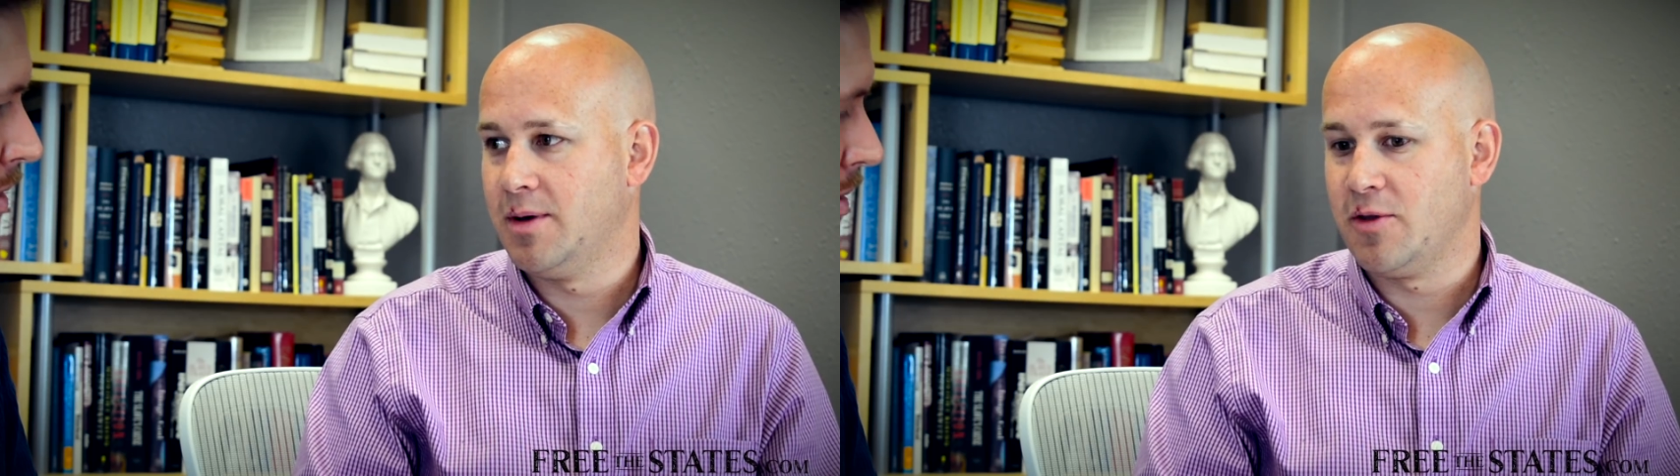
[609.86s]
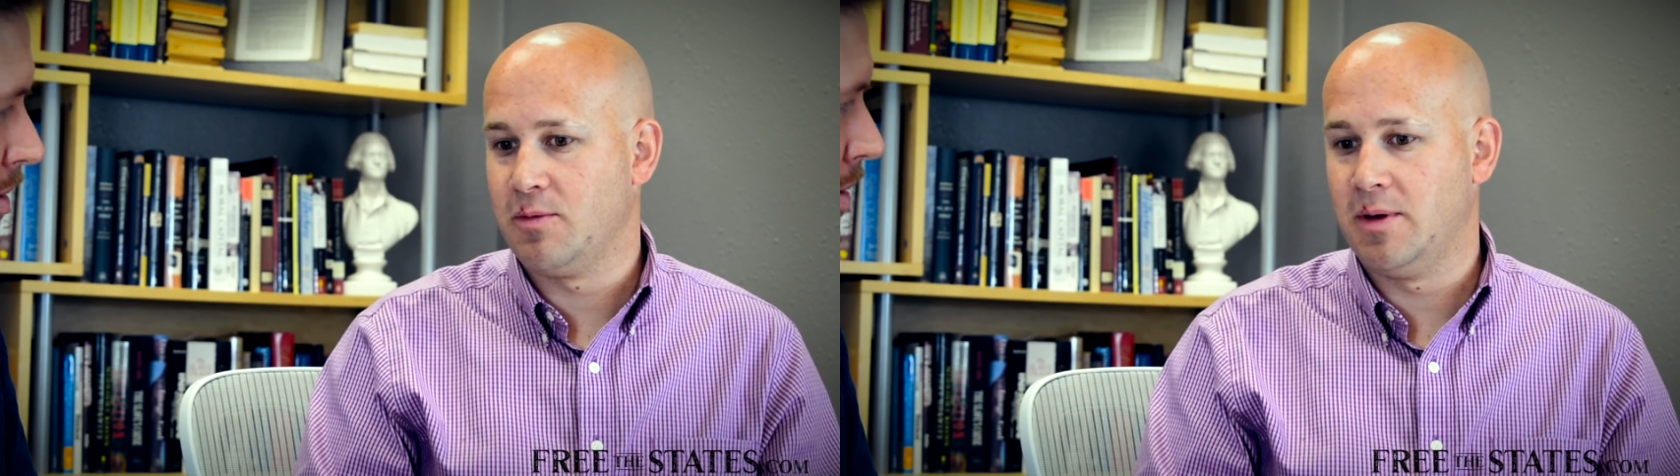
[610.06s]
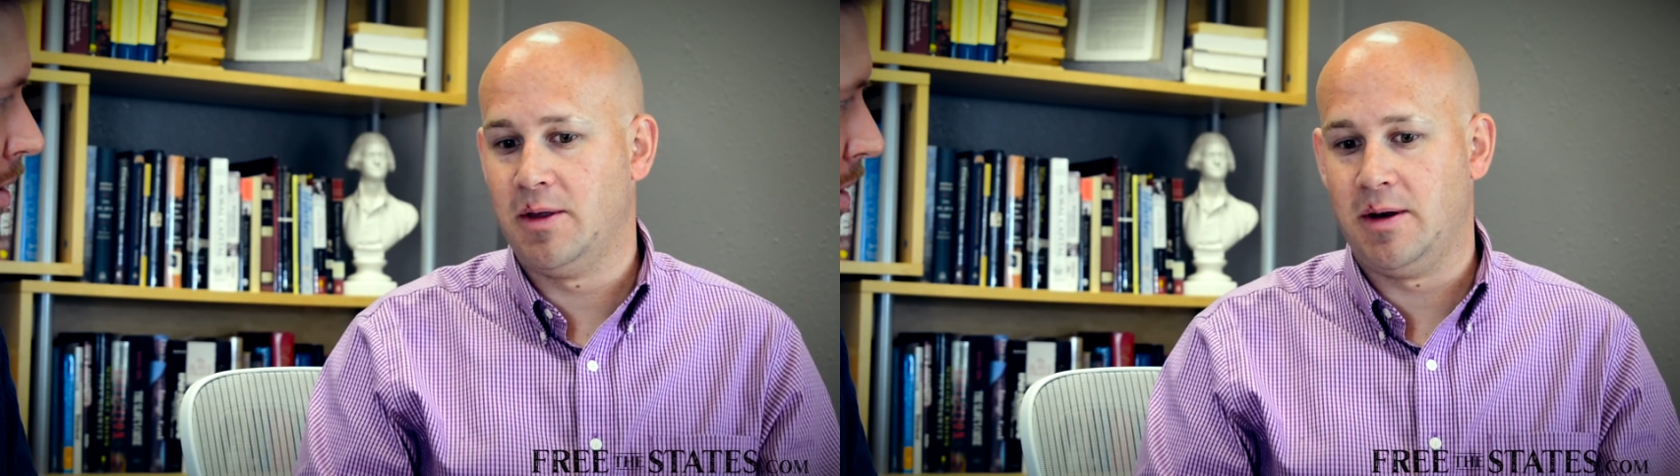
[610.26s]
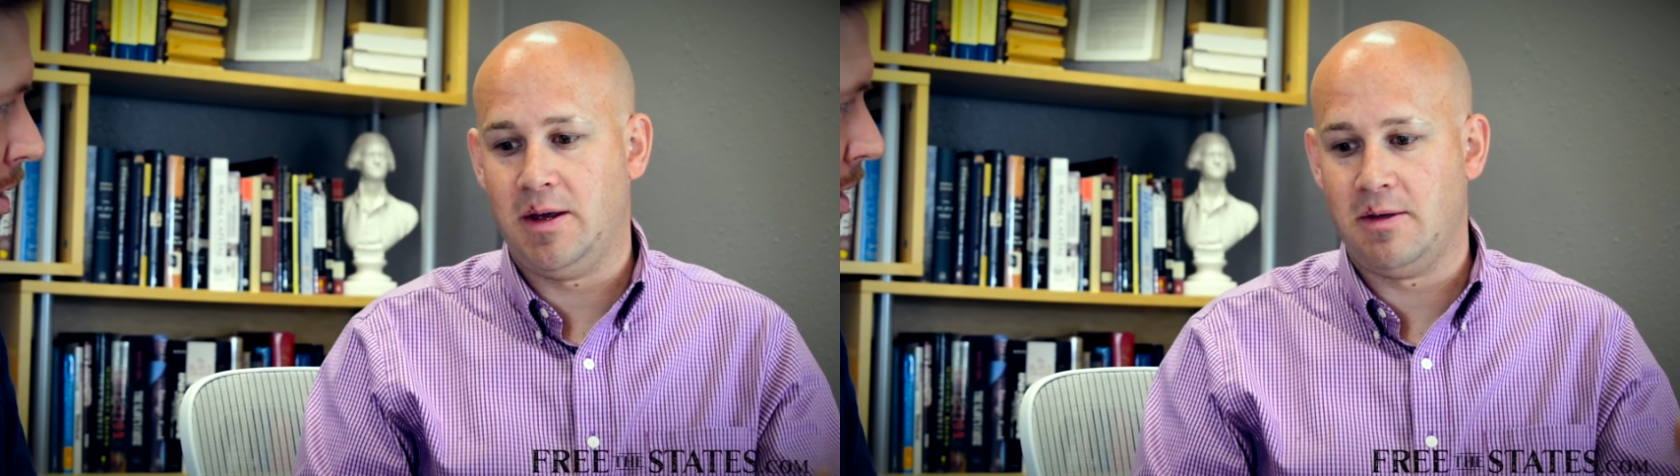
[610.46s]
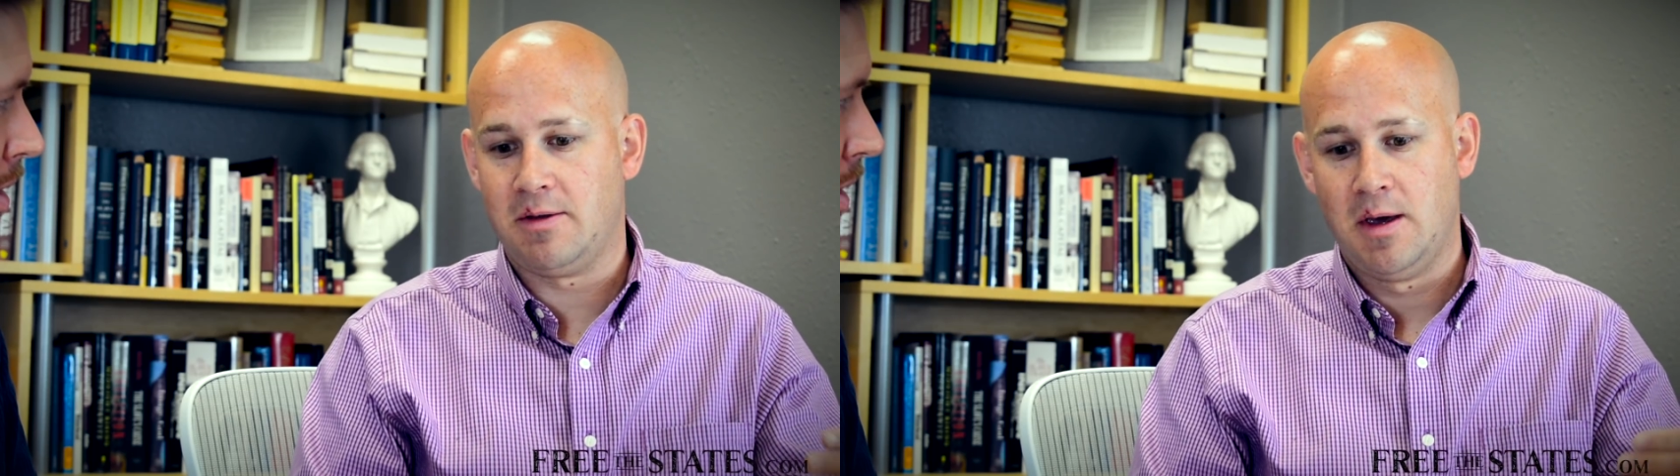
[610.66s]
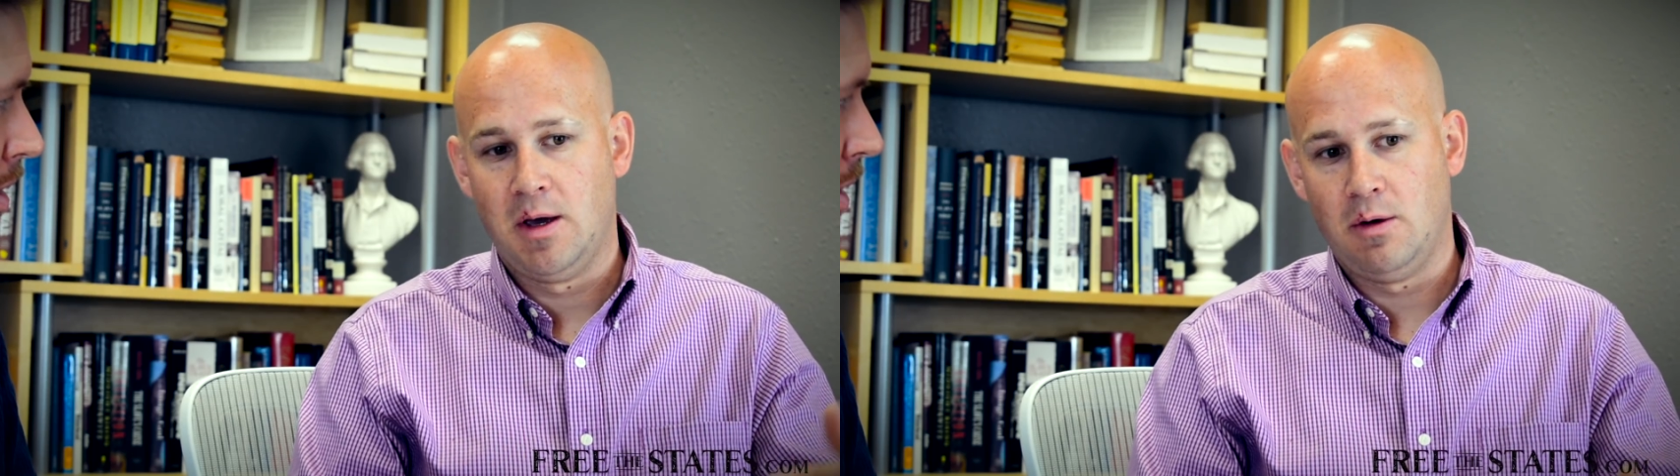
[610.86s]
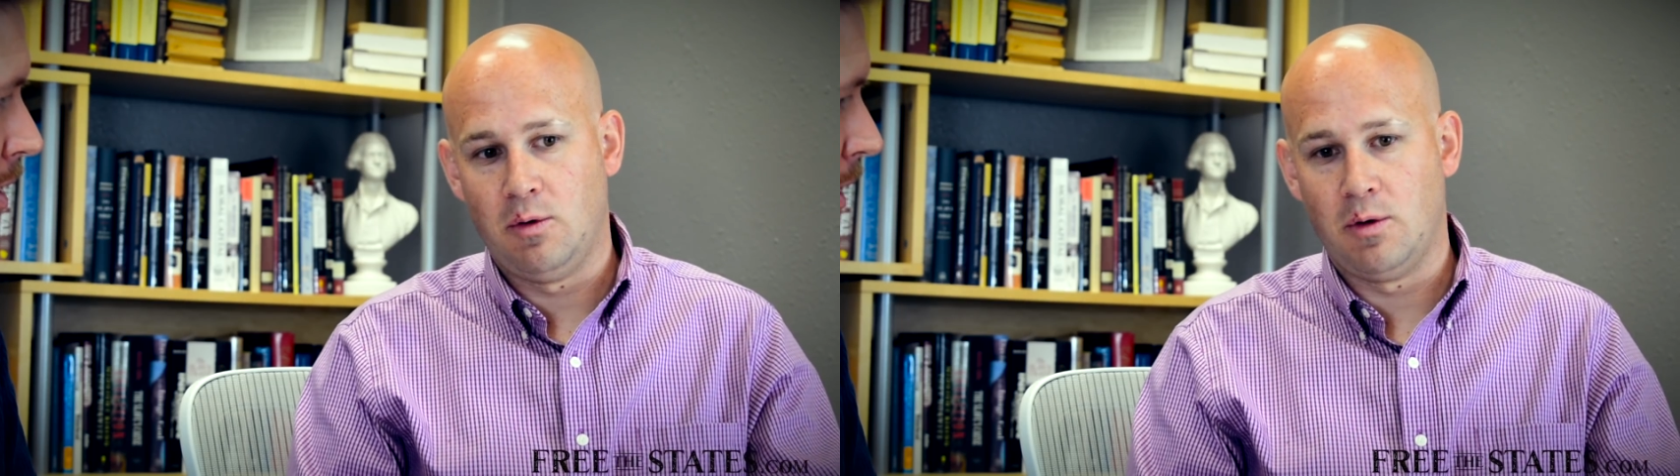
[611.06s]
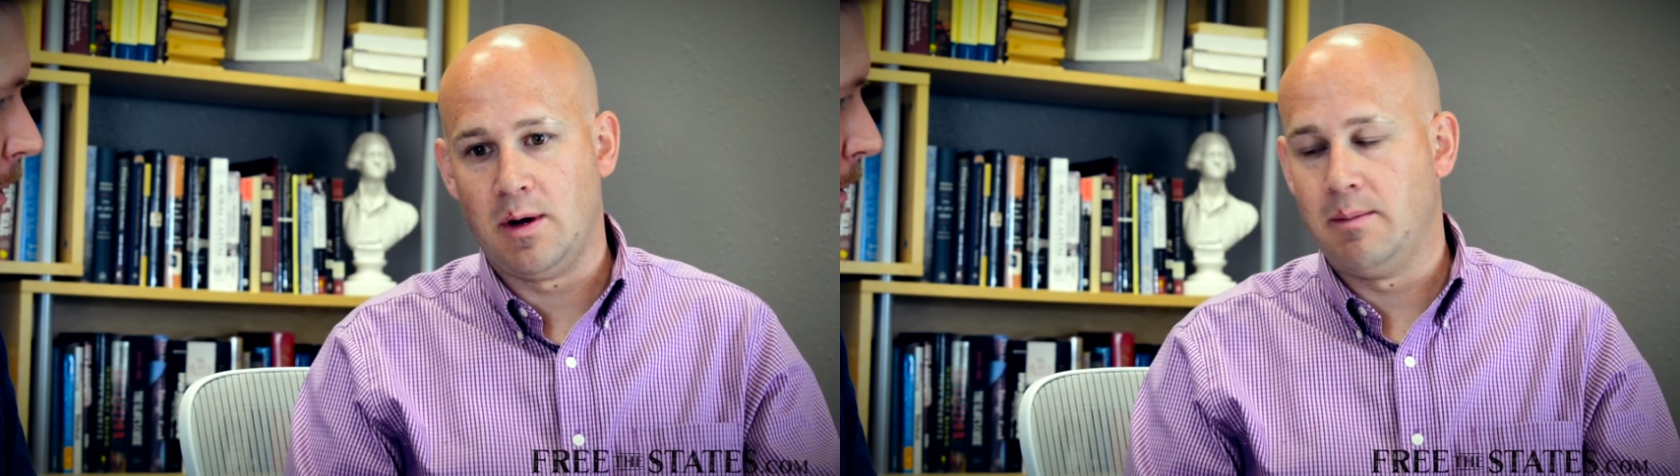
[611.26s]
possibilities,
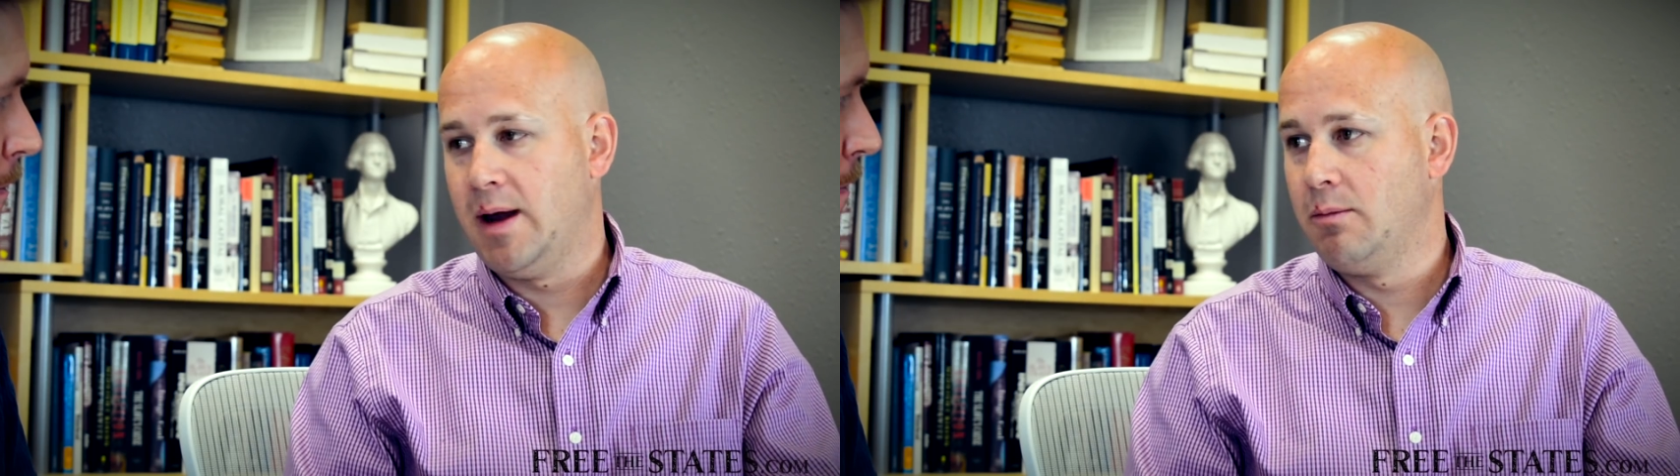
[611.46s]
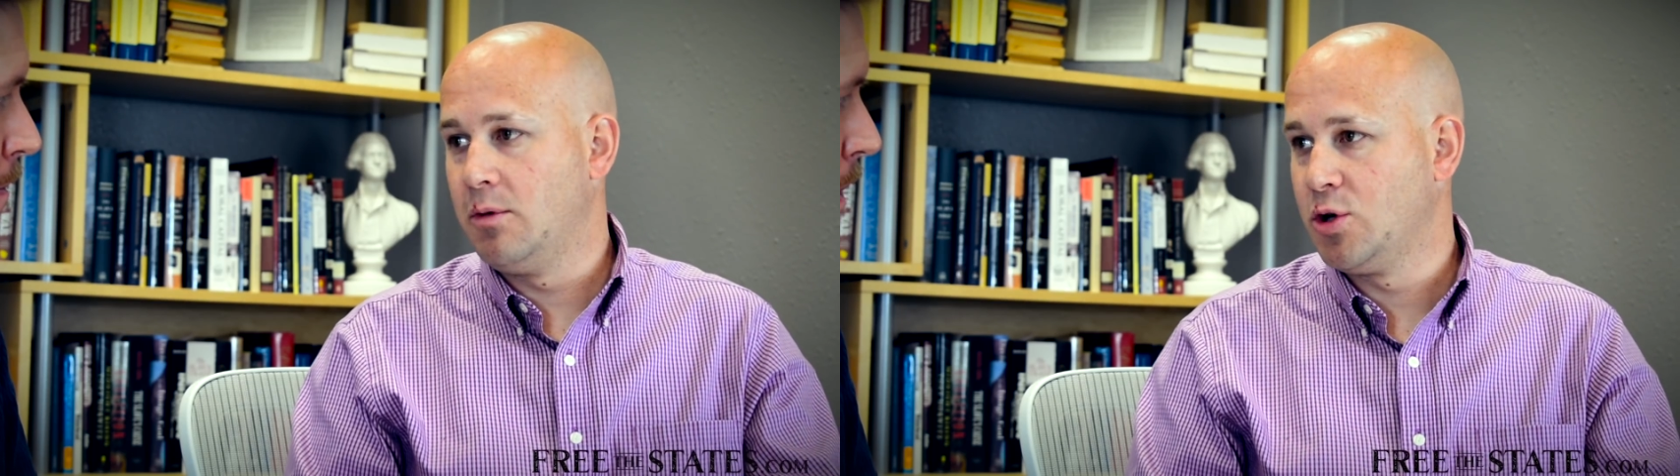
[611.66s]
or it might